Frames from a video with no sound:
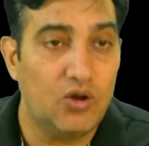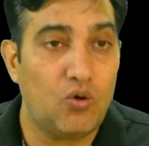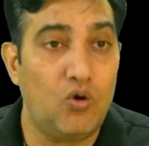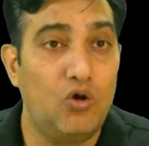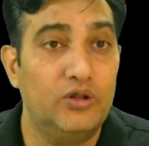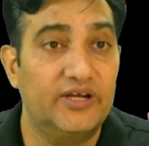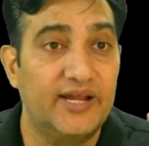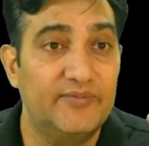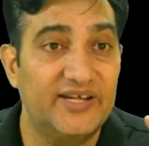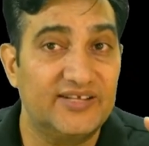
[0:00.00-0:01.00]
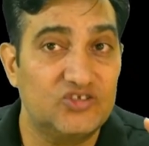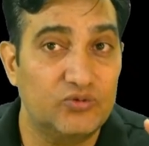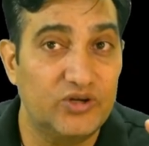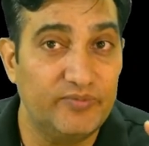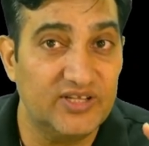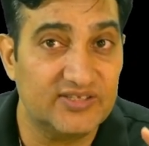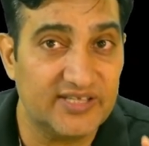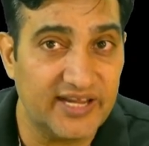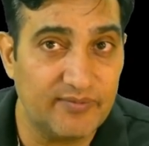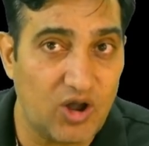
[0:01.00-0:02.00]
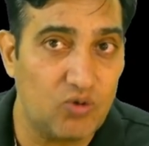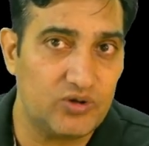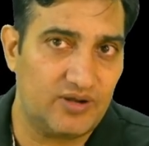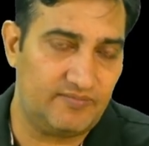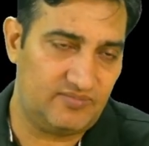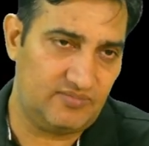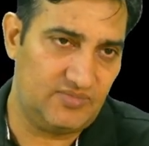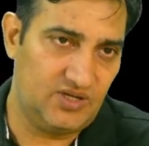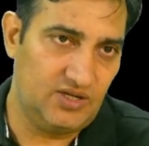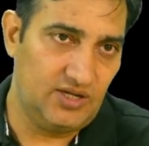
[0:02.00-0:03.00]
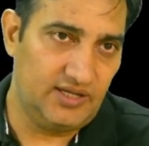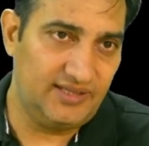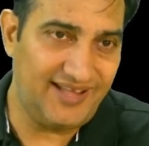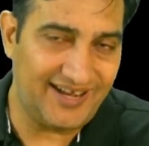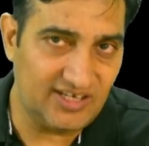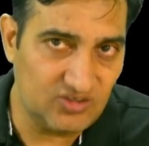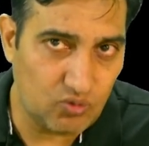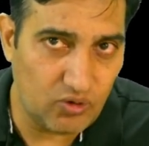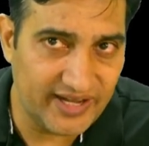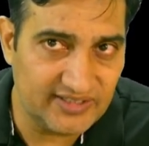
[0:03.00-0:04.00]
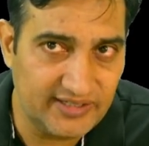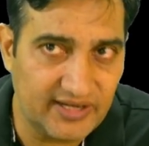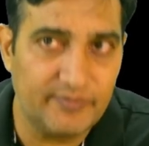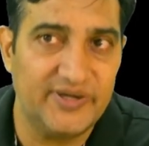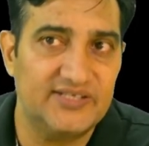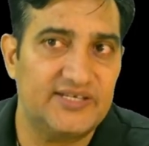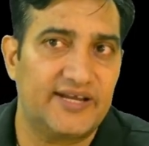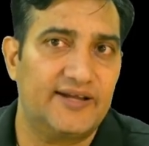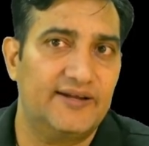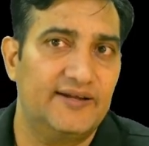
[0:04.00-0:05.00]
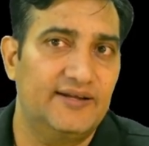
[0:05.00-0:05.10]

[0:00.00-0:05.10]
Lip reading: all the time it has to give me the same outcome. That is called as deterministic.